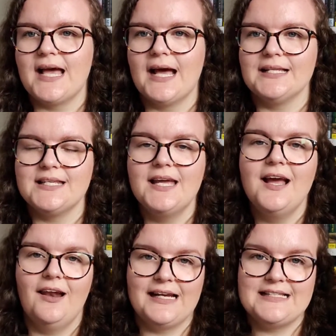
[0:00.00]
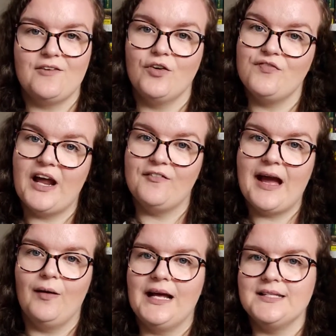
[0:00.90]
and like I say, if you're a fan of
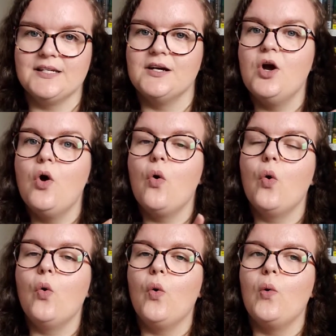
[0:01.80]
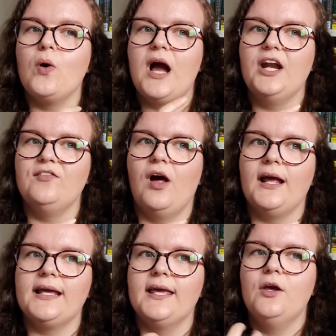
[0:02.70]
Outlander or kind of
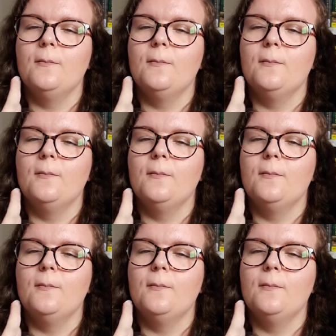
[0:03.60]
like